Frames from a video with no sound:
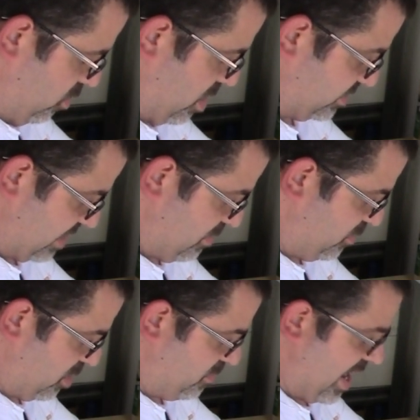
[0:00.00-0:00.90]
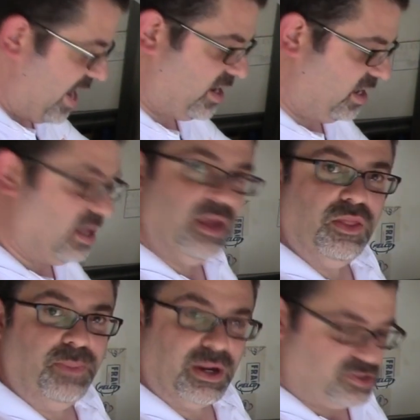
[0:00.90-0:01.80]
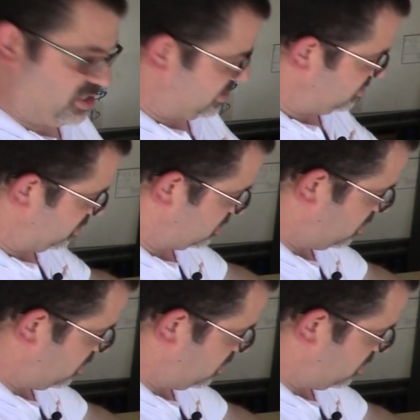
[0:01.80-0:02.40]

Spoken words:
When it's time to put it back, the pedal sits into its